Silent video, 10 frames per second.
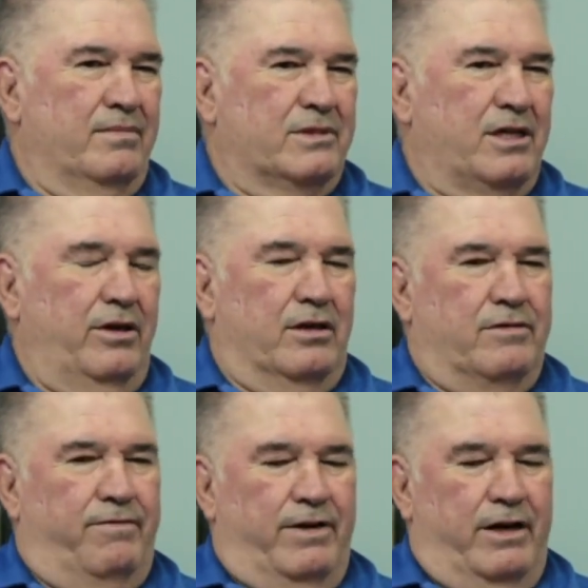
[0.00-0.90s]
So yeah, it's
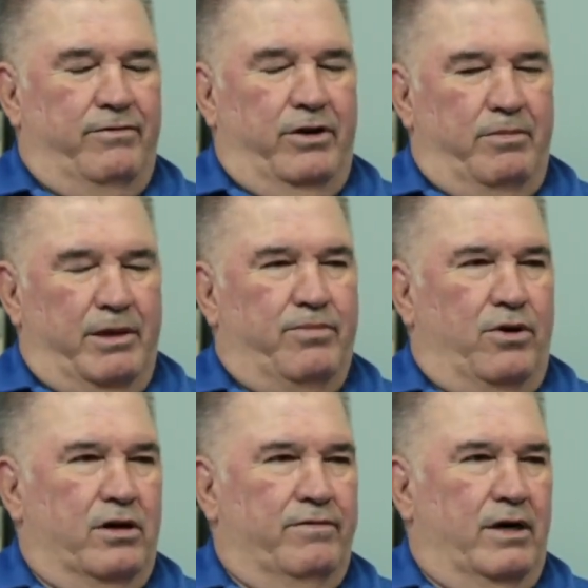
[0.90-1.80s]
a very, very big
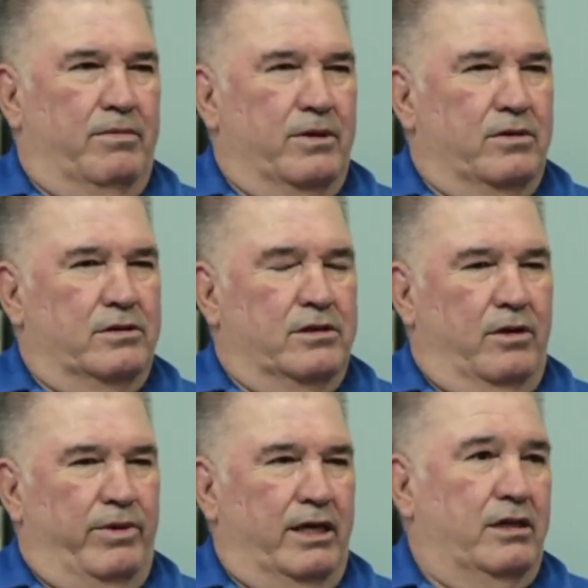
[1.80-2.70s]
part of our, because, you
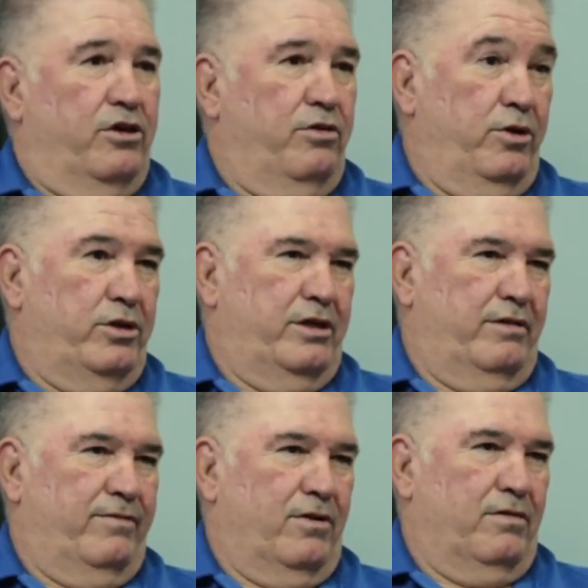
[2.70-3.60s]
know, we get the community
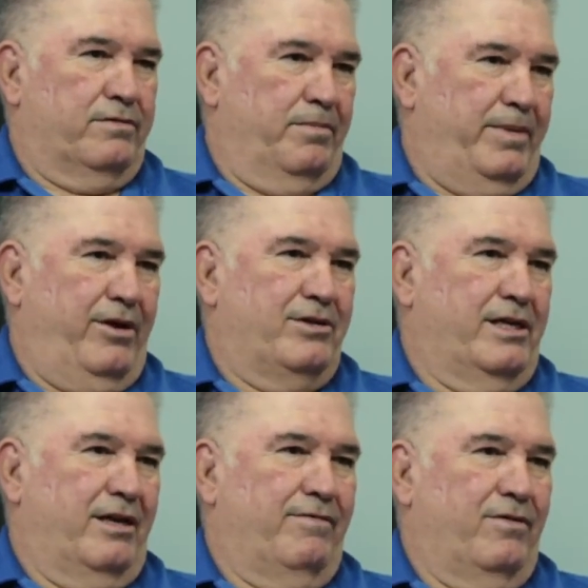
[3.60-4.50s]
involved, the parents
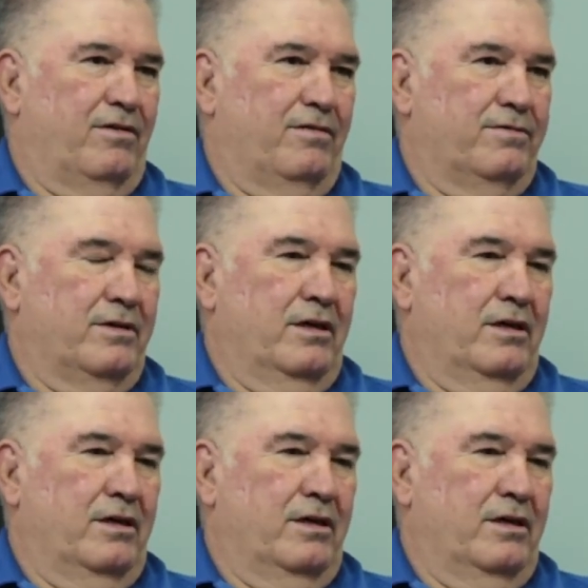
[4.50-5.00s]
get involved,